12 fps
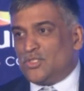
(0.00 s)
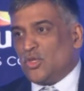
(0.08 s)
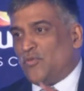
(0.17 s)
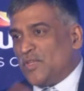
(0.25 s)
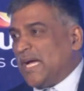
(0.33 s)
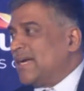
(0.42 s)
So
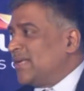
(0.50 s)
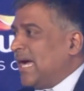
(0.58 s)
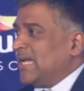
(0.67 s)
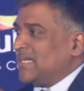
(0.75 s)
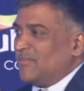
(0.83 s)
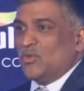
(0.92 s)
for that,
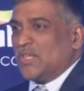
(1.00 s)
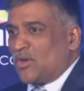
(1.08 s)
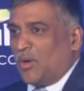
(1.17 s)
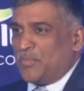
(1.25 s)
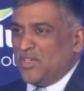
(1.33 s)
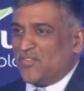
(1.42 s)
I'll give you the
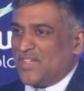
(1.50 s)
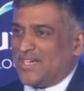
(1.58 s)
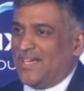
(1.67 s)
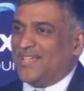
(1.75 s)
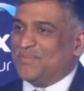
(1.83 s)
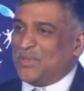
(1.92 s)
copy of the
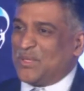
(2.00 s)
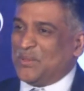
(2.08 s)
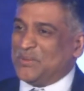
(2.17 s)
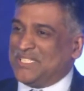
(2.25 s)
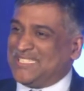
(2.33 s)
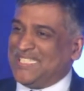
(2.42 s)
color book. You
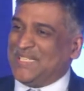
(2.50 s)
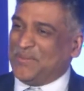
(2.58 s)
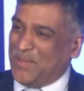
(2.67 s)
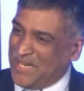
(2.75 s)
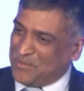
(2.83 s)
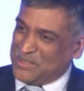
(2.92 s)
would see the
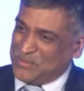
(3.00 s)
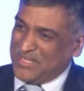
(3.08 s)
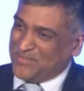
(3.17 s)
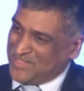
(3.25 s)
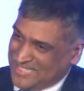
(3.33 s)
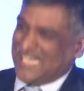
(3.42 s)
one which
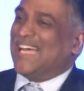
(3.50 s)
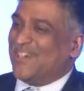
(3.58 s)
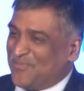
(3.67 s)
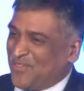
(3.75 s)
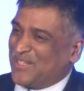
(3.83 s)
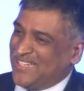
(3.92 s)
we've designed
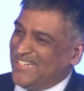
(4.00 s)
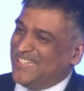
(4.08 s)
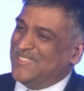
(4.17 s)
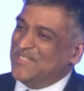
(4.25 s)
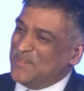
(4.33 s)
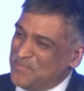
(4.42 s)
for
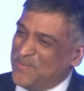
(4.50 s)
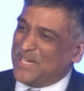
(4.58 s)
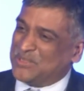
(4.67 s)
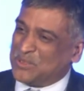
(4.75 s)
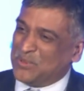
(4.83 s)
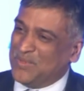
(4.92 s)
the
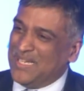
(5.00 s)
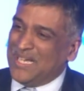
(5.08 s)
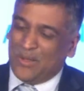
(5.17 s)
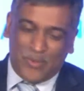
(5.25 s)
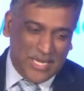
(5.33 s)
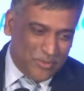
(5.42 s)
bedroom,
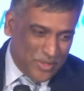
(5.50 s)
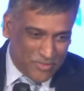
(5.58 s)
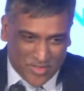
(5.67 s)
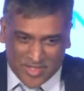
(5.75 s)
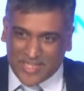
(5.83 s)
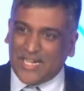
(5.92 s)
where we've
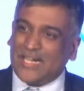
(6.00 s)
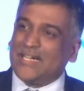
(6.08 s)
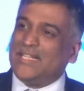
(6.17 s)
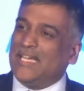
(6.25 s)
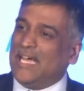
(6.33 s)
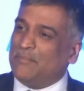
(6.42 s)

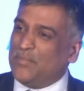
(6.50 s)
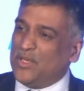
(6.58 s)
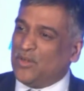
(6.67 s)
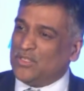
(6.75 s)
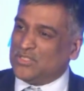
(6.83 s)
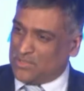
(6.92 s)
created the
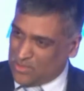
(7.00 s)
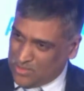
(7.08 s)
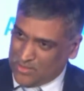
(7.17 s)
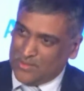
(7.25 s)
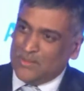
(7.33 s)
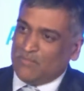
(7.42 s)
ambience
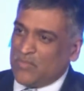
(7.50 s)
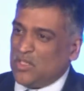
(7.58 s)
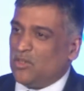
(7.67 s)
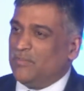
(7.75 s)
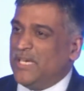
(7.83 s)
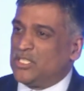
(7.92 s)
to,
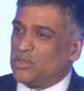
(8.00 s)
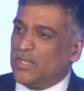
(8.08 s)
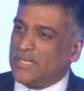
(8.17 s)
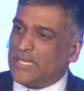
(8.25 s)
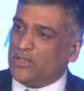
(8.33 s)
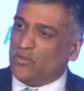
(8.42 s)
make
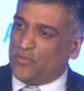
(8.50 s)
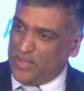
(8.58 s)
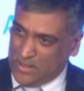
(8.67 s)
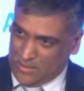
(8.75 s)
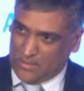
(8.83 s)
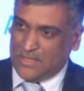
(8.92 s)
sure that you
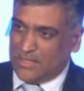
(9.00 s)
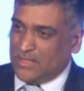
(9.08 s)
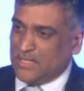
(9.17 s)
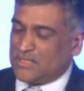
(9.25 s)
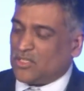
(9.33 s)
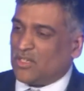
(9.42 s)
feel
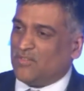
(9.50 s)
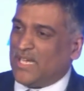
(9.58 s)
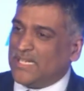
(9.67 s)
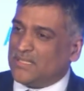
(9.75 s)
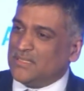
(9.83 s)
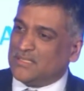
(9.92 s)
it sort of
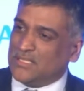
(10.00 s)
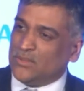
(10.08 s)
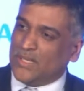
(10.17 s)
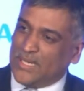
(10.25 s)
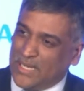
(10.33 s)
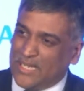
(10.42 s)
lightens
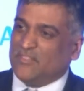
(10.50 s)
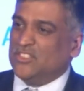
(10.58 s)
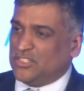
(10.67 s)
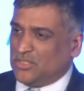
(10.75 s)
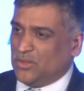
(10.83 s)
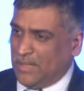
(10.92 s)
you and
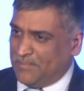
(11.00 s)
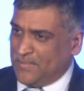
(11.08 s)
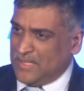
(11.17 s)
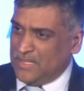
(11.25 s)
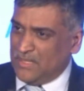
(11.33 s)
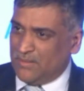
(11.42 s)
livens you up.
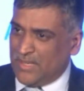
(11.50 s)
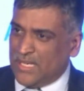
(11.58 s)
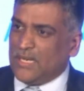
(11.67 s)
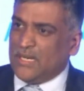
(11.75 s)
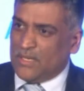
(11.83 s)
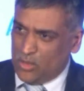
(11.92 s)
No, right?
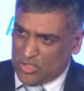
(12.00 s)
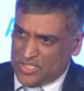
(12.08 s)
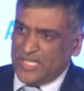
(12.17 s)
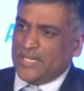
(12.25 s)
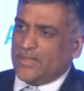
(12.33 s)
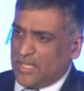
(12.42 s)
But, you'd
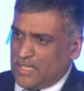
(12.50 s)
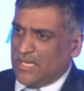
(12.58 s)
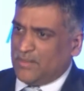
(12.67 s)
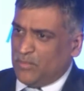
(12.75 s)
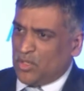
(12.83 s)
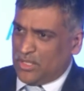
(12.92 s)
see it in the
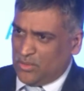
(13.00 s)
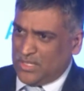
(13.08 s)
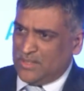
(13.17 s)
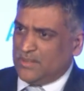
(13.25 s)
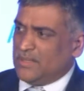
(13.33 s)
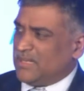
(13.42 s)
color book. It
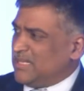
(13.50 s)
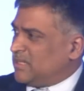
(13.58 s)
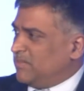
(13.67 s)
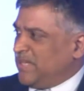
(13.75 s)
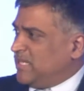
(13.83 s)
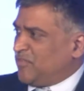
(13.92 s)

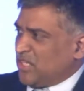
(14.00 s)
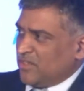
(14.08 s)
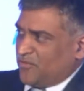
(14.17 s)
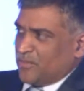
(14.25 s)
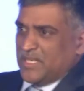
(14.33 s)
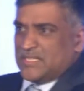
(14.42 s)
would be
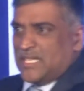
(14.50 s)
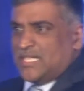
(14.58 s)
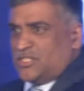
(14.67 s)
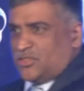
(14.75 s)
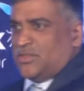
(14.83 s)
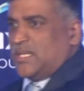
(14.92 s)
difficult for me to
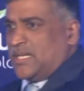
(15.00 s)
show you the color.